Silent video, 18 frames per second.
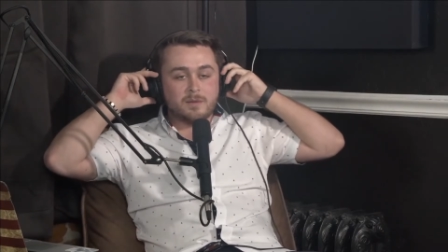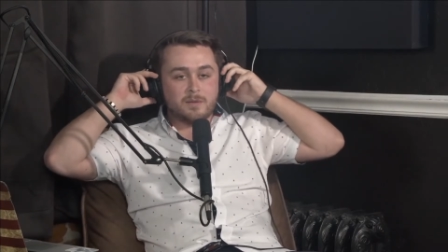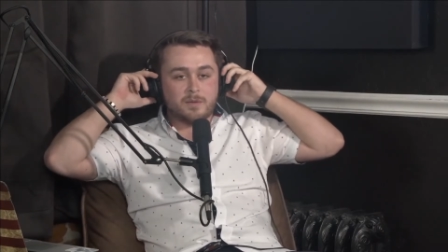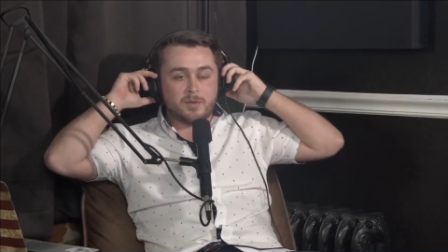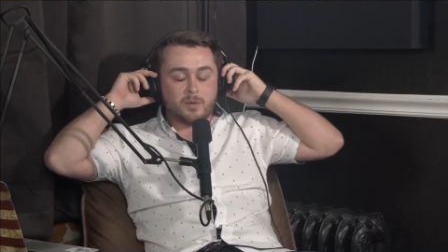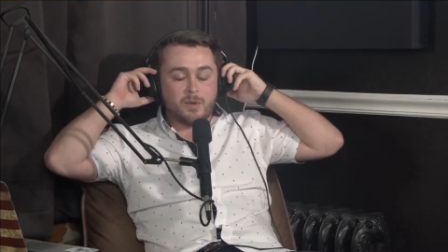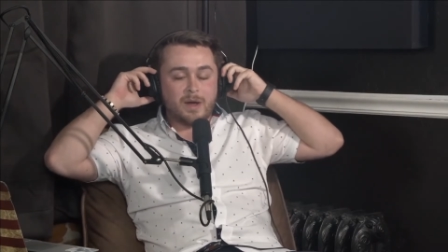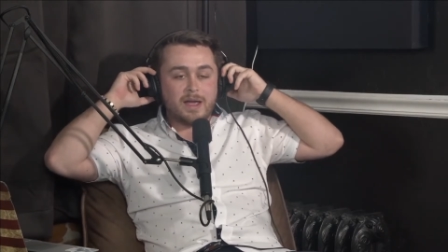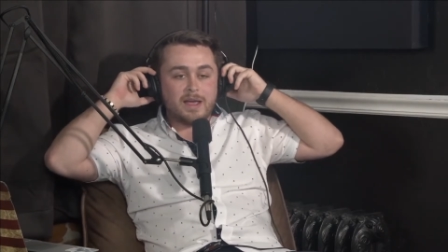
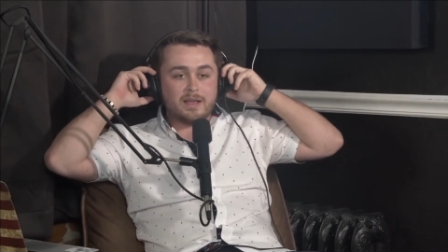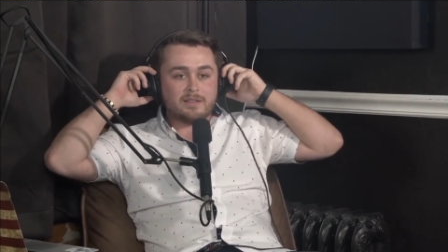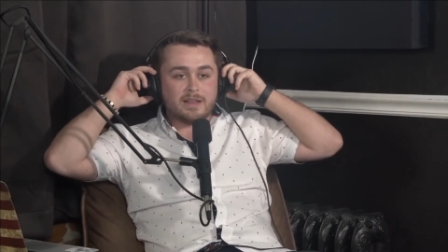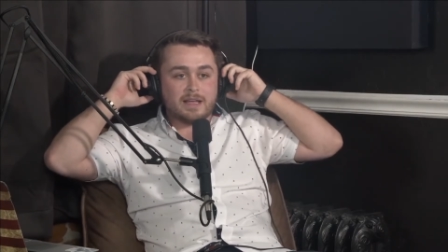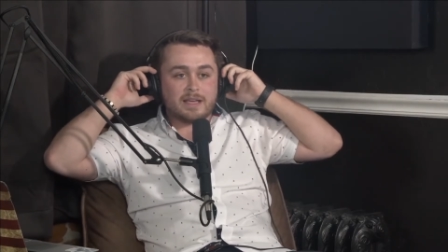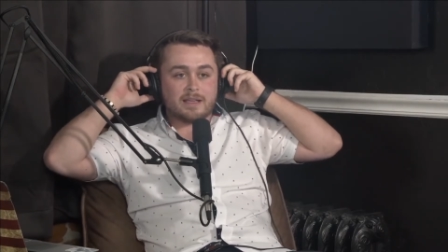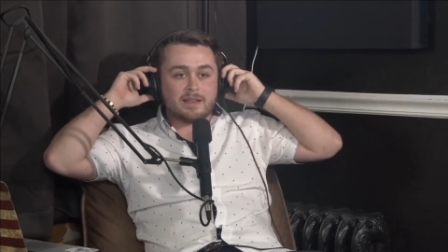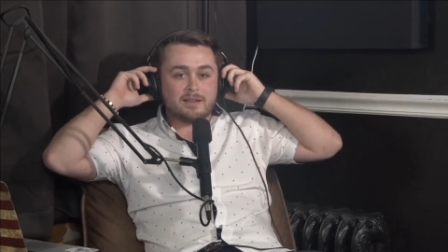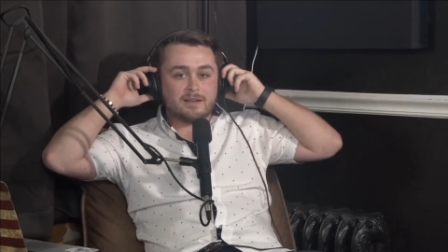the way
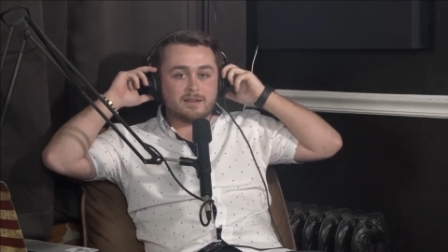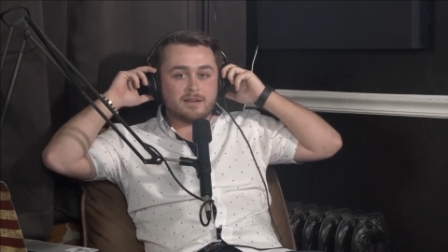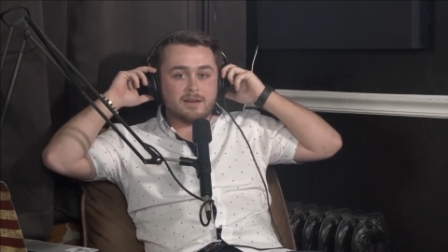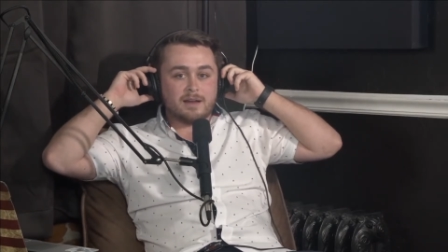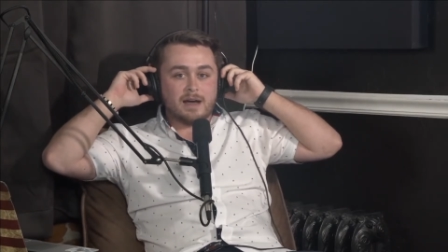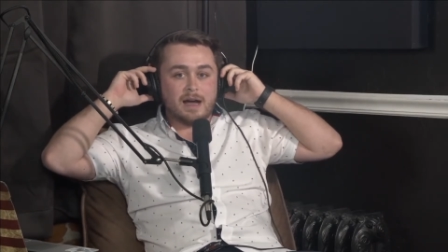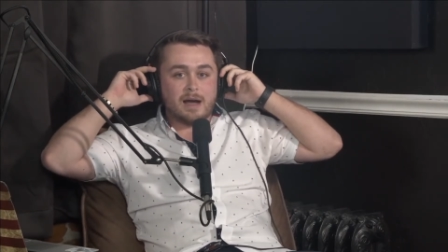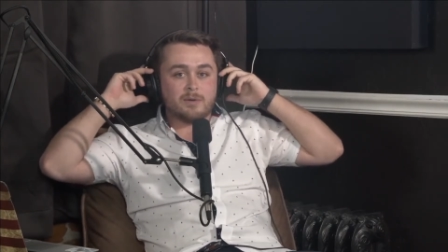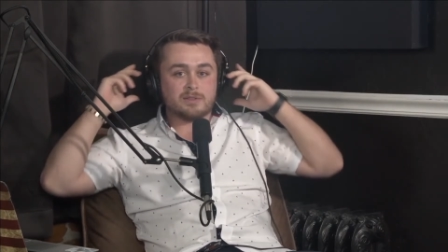
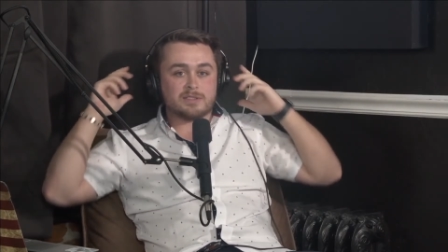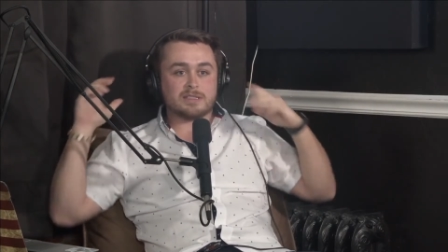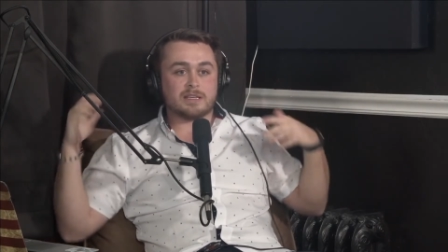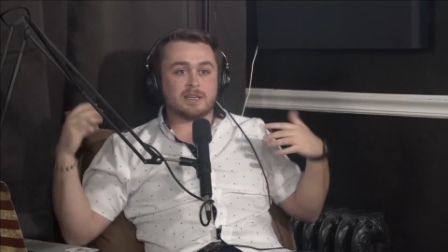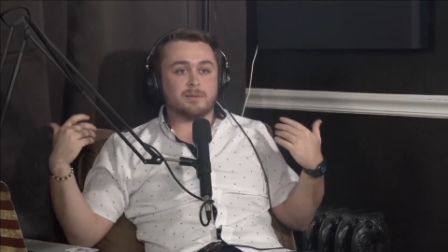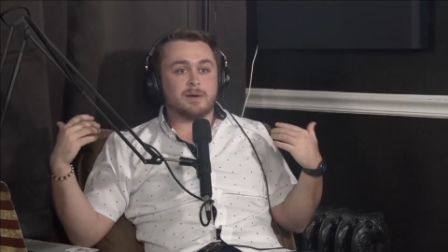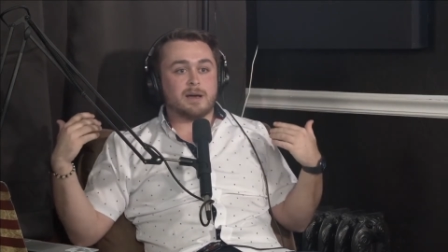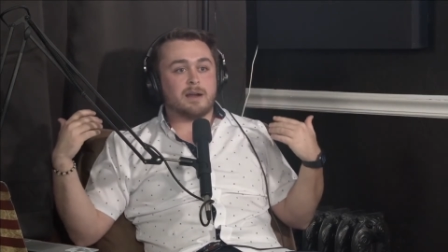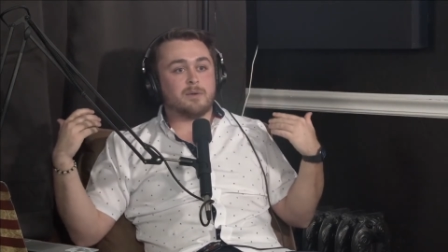I was
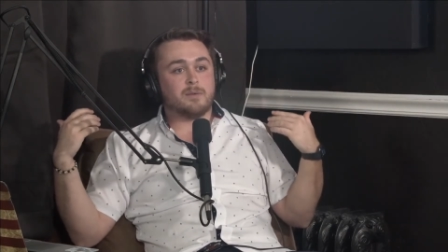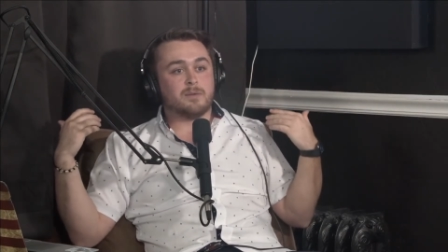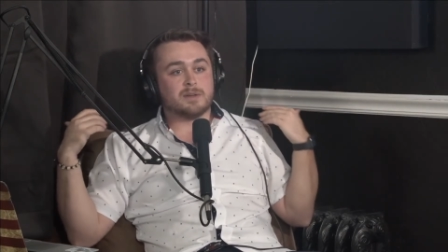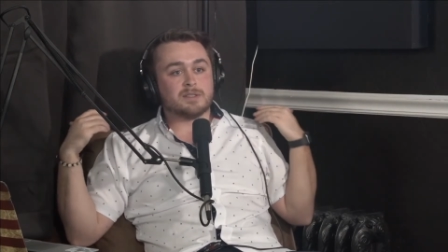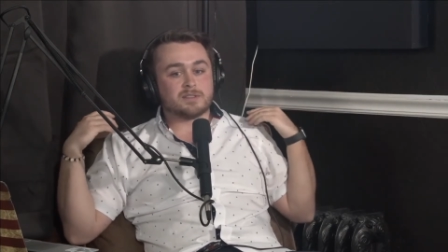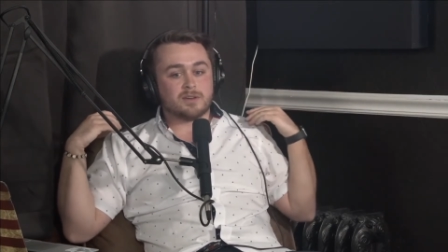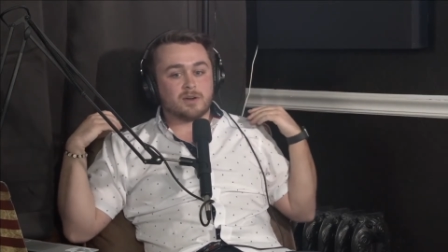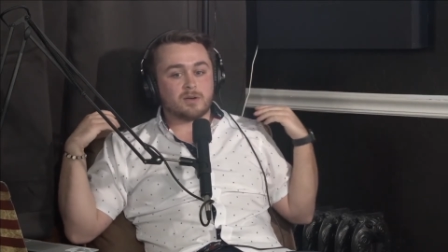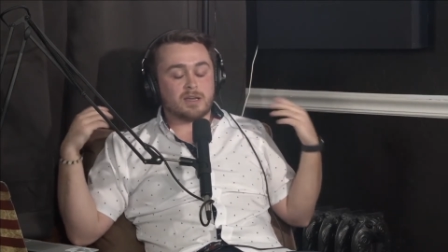thinking about it
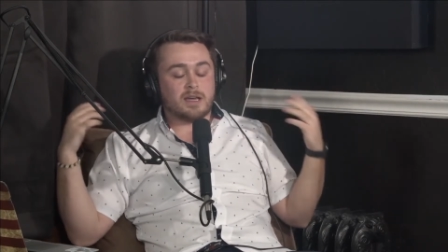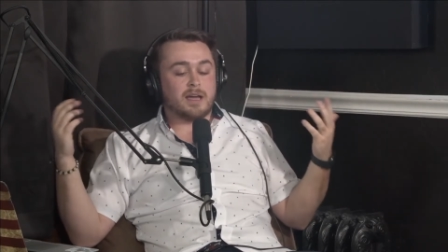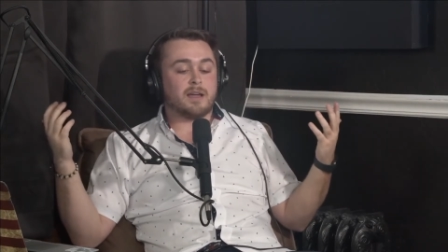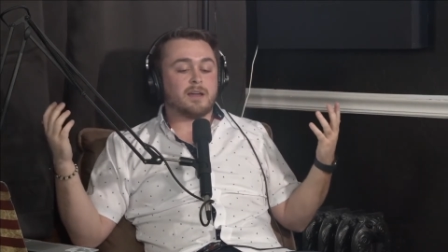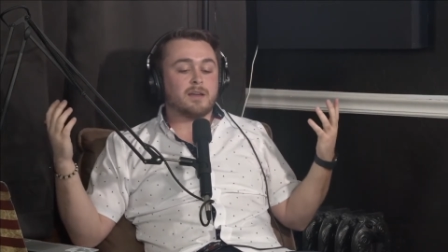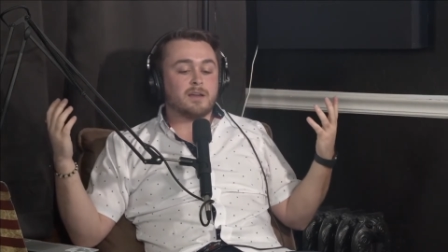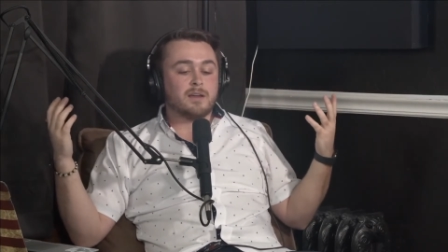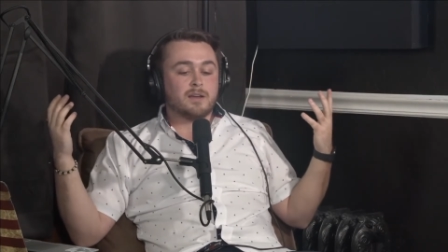was okay.